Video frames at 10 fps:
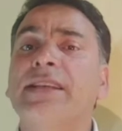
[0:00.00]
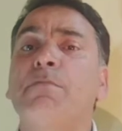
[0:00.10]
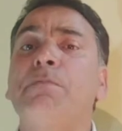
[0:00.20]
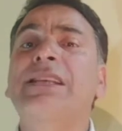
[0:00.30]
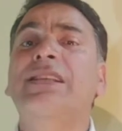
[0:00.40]
is a
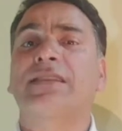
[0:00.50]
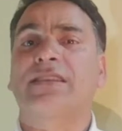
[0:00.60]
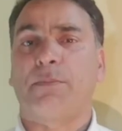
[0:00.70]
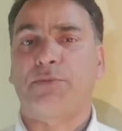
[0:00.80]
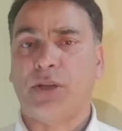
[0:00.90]

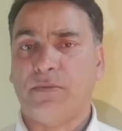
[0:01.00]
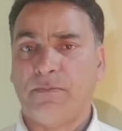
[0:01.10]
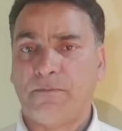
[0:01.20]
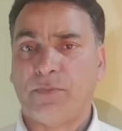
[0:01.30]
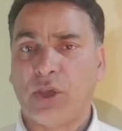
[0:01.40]
misconception.
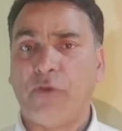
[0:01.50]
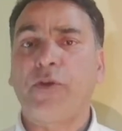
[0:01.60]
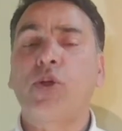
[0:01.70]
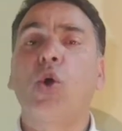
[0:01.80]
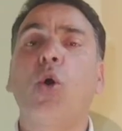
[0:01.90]
If
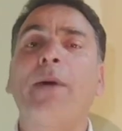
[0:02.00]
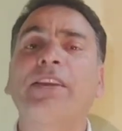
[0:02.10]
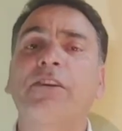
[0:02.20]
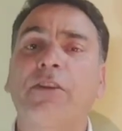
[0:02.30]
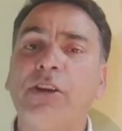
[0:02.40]
we go
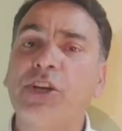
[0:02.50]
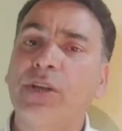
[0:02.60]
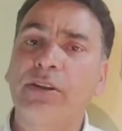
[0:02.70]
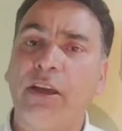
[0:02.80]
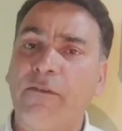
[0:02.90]
by the
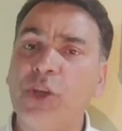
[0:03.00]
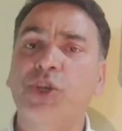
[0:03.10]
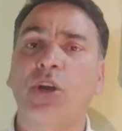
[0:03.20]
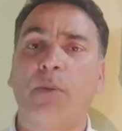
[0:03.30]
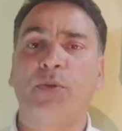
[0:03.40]
traditional
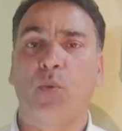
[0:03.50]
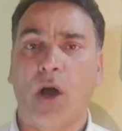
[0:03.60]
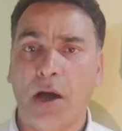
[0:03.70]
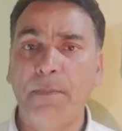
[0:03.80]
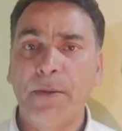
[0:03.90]
definition of the
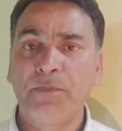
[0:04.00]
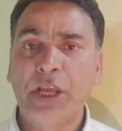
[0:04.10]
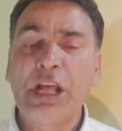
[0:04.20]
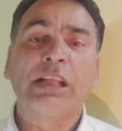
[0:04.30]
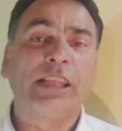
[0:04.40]
verb,
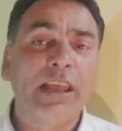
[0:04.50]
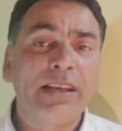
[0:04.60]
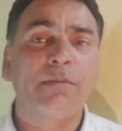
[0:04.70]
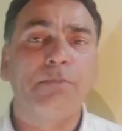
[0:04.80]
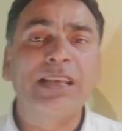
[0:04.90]
there
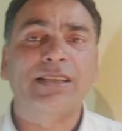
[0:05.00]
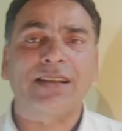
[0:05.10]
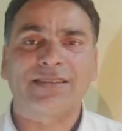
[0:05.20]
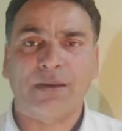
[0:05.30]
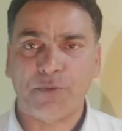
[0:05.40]
is a
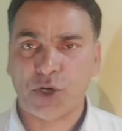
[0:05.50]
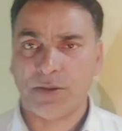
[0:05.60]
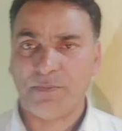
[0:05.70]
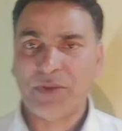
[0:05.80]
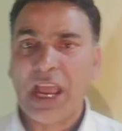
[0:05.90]

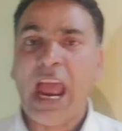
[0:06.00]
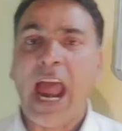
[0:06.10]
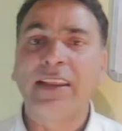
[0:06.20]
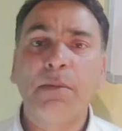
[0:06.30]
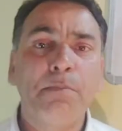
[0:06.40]
misconception.
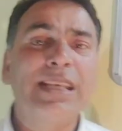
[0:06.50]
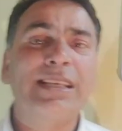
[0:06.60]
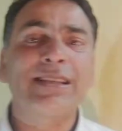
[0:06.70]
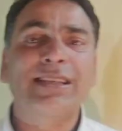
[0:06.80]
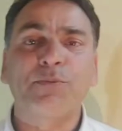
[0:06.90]
And the
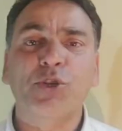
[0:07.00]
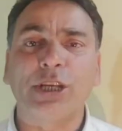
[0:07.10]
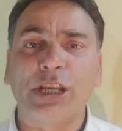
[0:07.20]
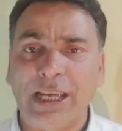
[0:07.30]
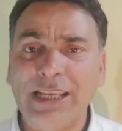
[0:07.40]

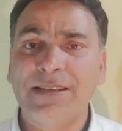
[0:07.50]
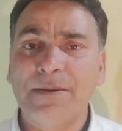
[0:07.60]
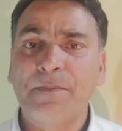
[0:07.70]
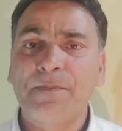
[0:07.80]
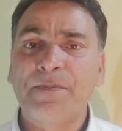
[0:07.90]
misconception
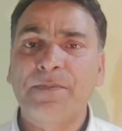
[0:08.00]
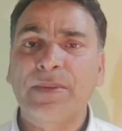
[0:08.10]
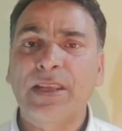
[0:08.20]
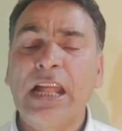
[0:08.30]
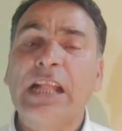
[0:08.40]
is
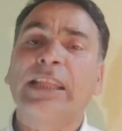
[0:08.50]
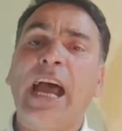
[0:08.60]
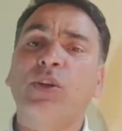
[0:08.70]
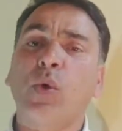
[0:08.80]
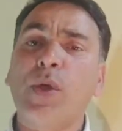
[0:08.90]

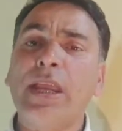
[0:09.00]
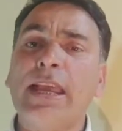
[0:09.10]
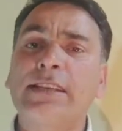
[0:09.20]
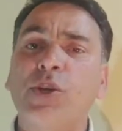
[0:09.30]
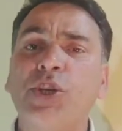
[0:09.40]
that we
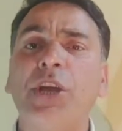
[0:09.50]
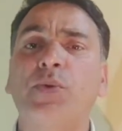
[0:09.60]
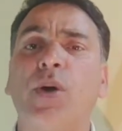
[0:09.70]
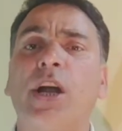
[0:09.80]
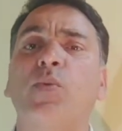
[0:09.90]

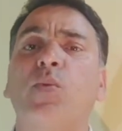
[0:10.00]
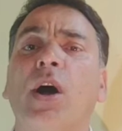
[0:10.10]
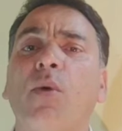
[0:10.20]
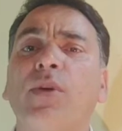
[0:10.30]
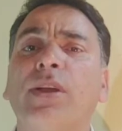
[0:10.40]
associate word
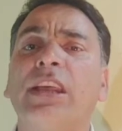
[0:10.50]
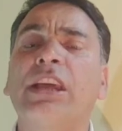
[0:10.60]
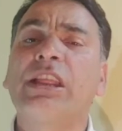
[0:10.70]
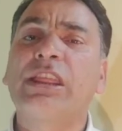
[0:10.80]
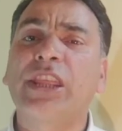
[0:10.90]
verb with
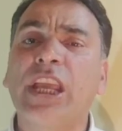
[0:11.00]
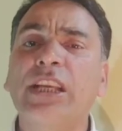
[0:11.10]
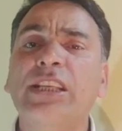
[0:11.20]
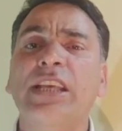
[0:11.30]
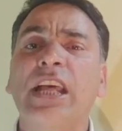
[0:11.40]

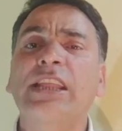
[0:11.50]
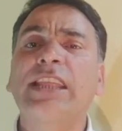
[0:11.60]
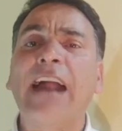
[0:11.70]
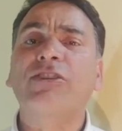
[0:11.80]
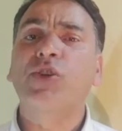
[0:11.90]
things
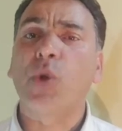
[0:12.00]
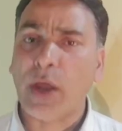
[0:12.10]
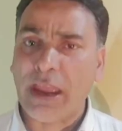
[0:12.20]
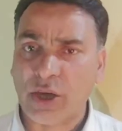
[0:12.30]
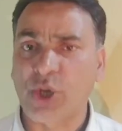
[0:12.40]
that
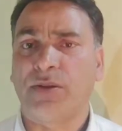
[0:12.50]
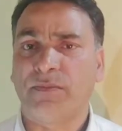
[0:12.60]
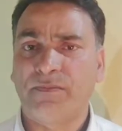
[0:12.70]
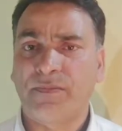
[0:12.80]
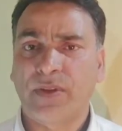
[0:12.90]
show action,